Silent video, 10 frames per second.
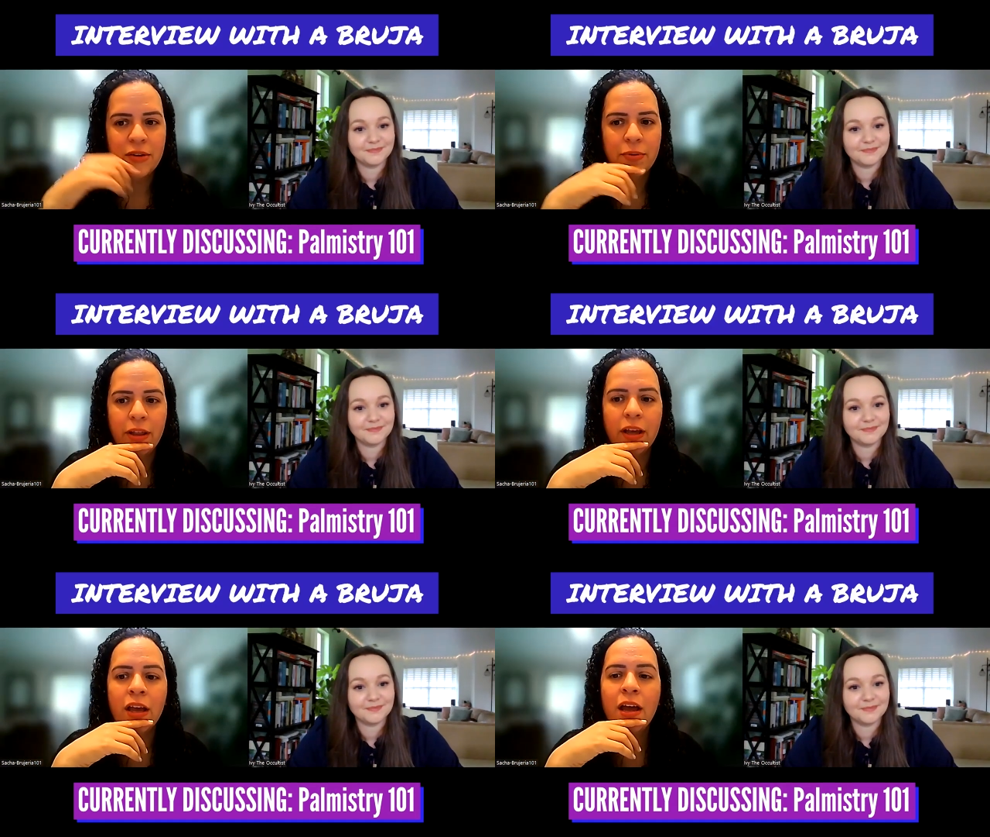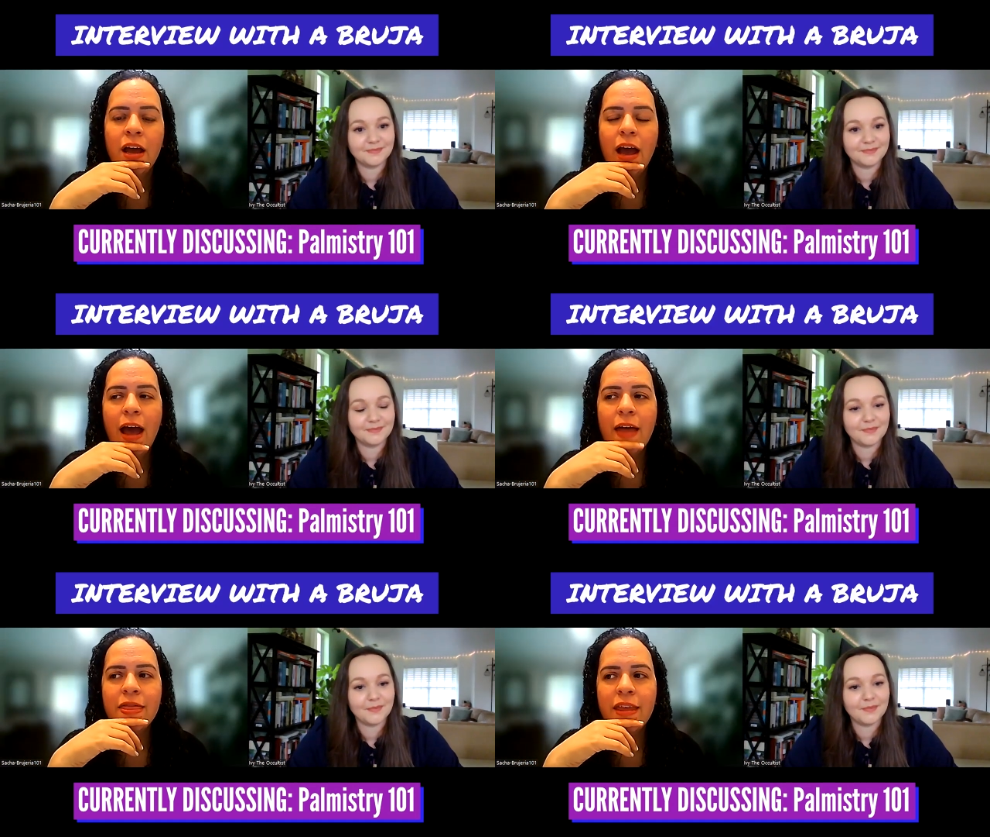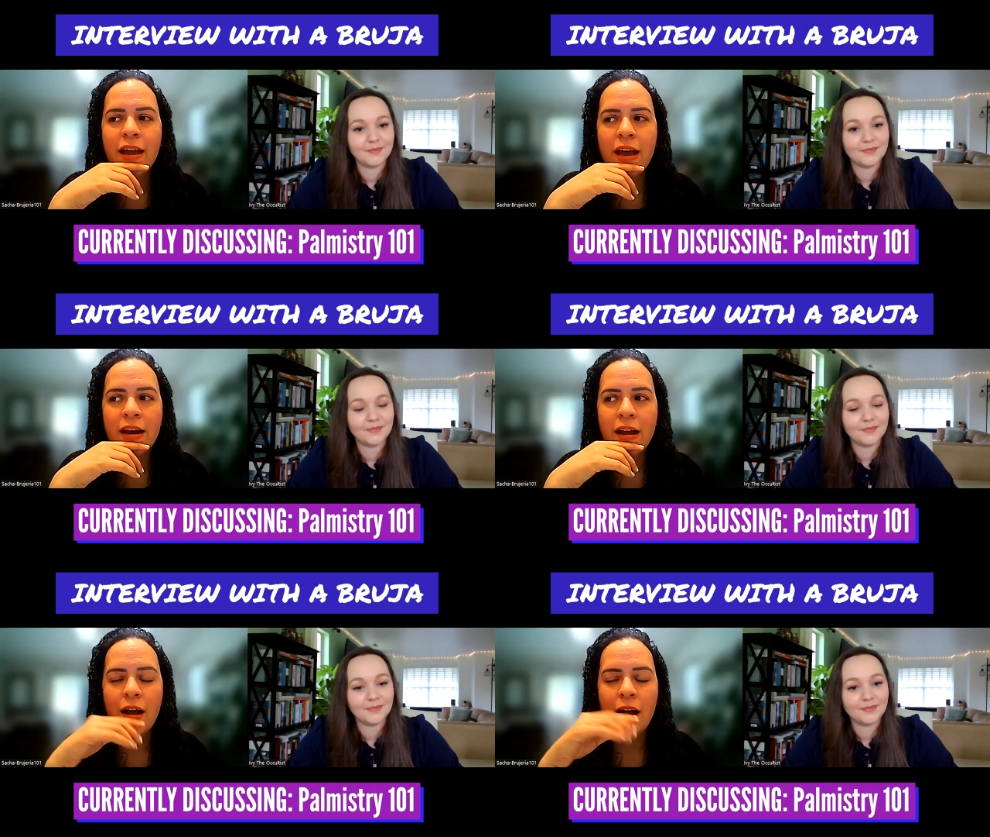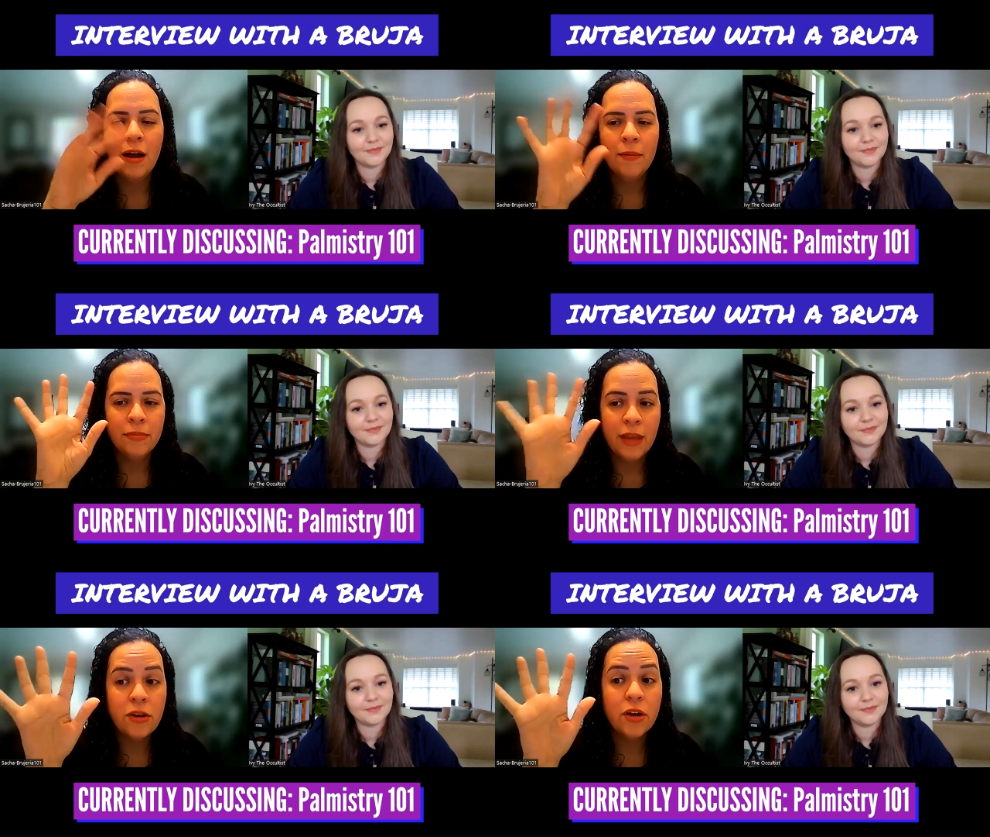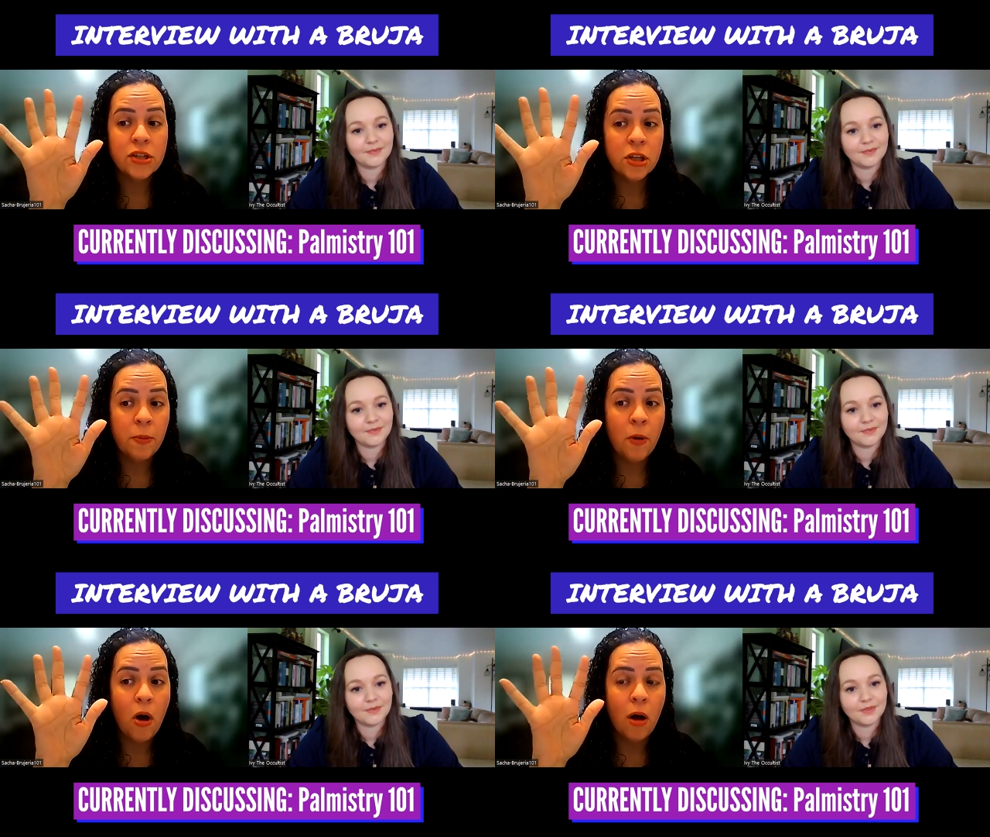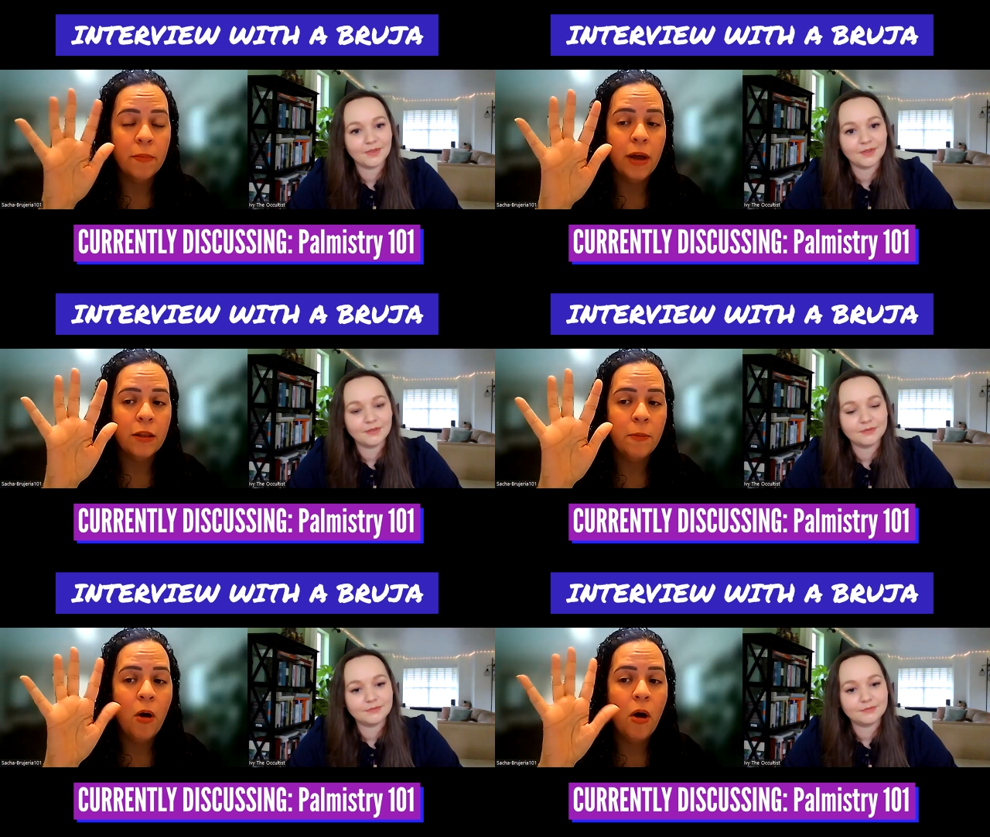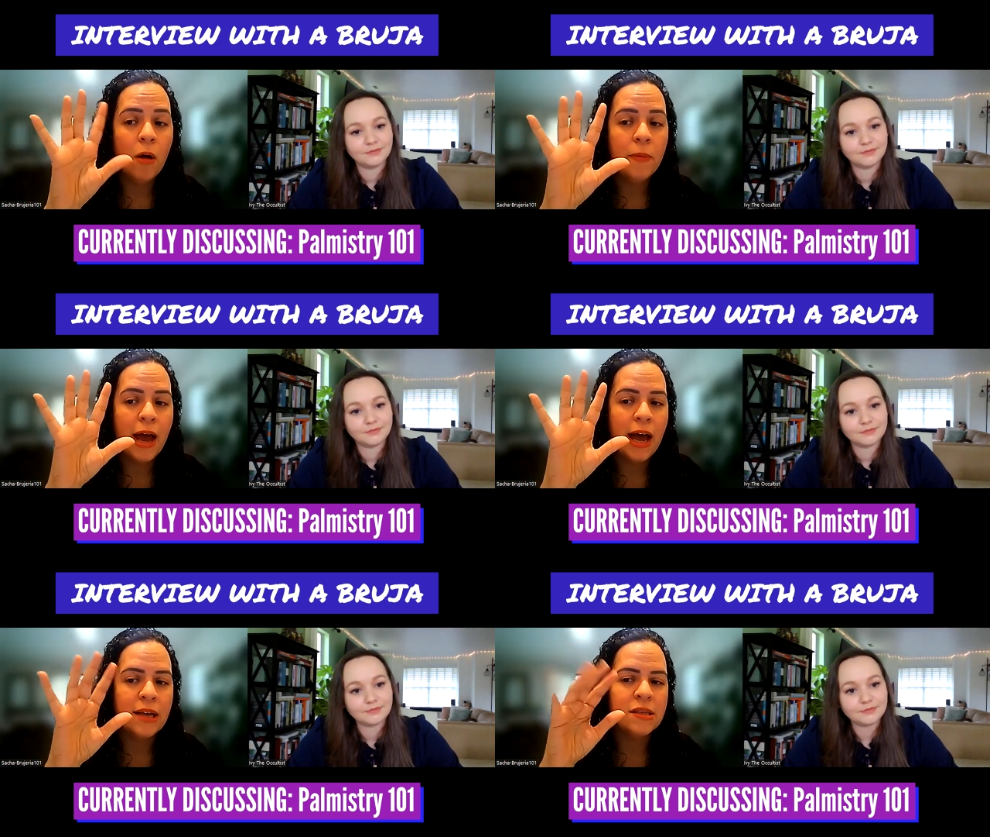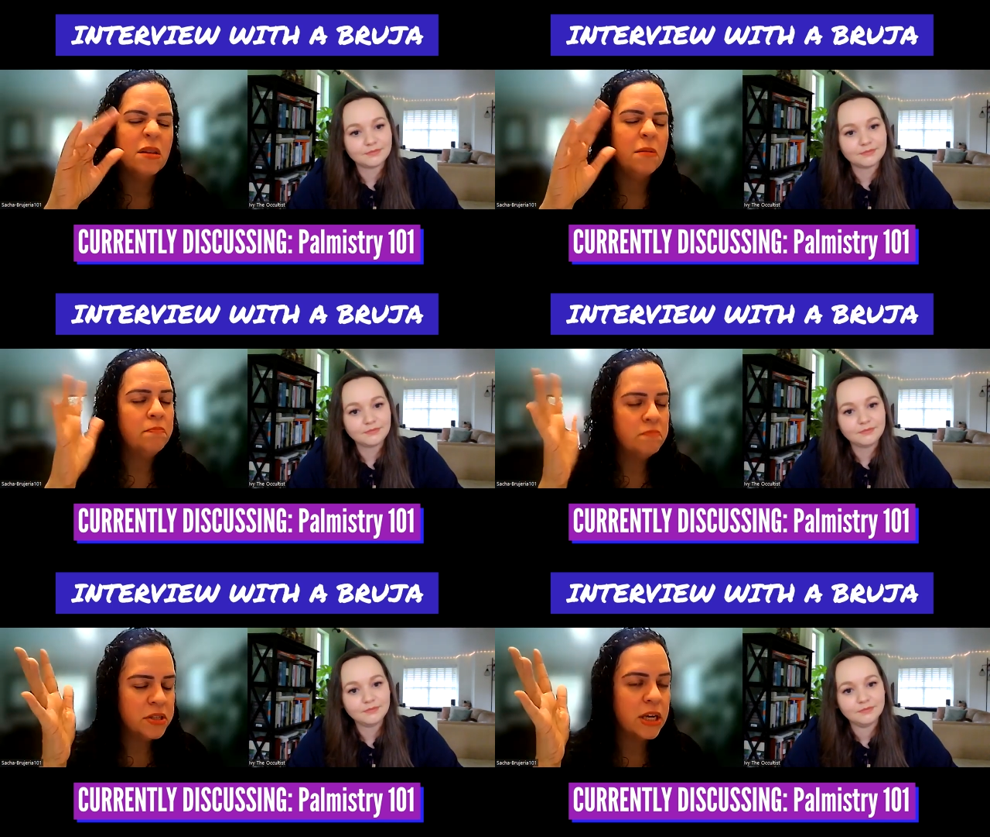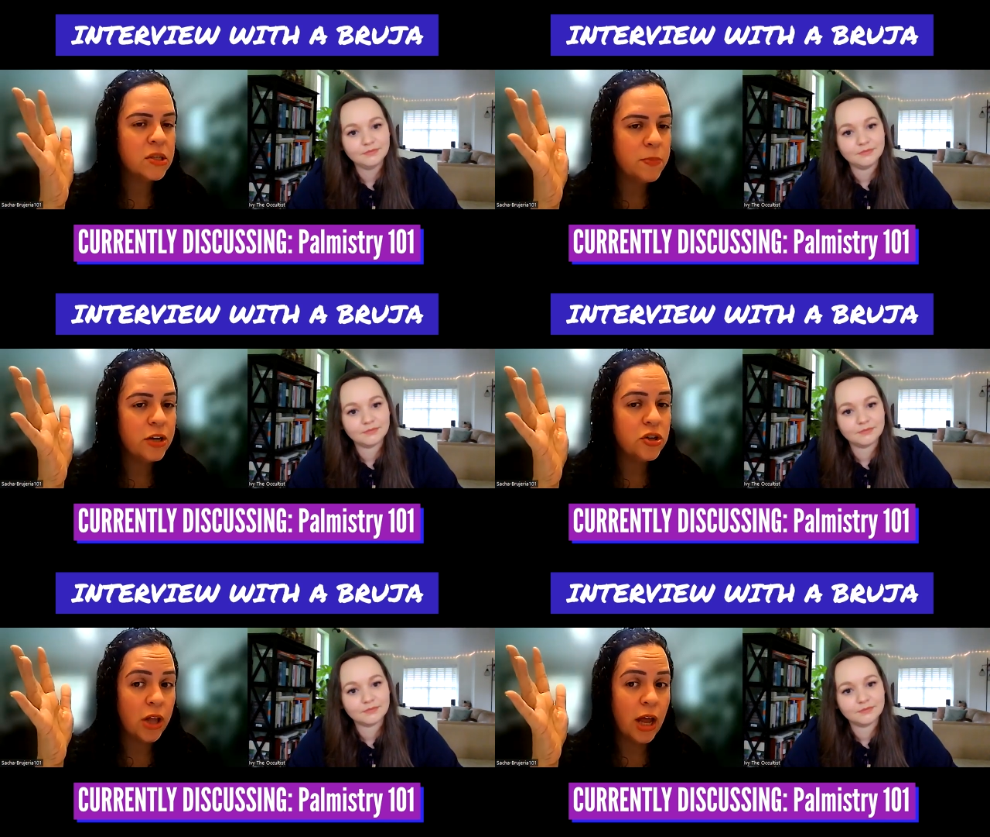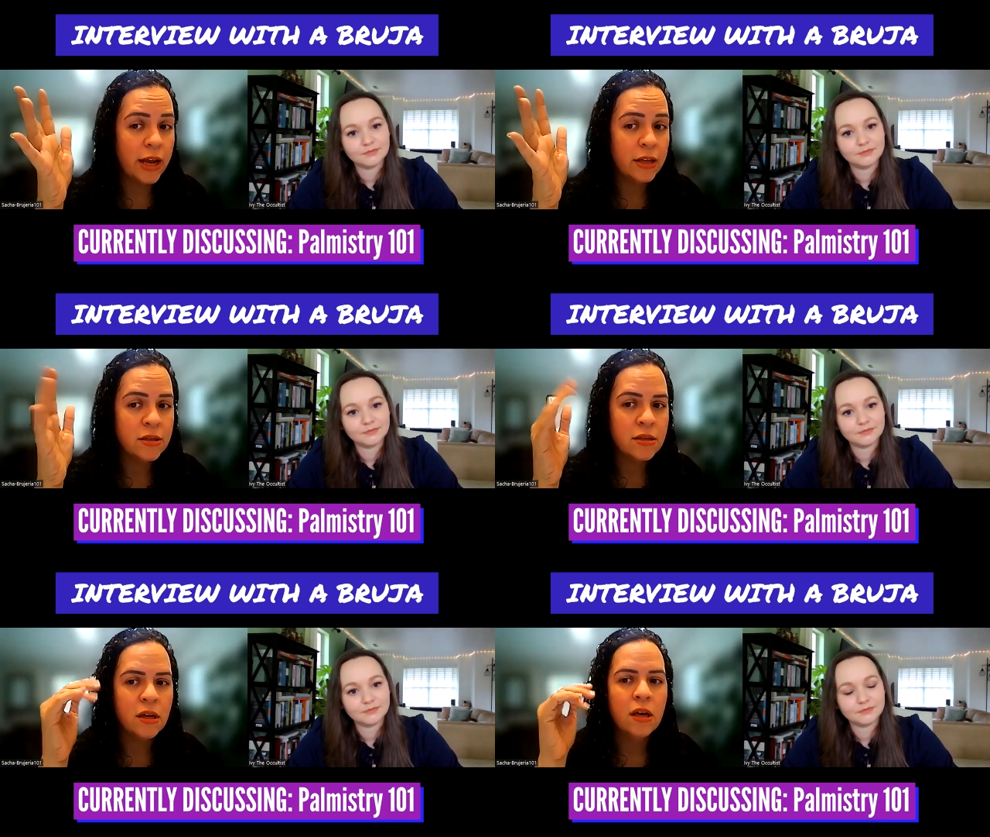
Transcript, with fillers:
Speaker 1: really. And then, um, then you get to the palm, and the palm has six major lines.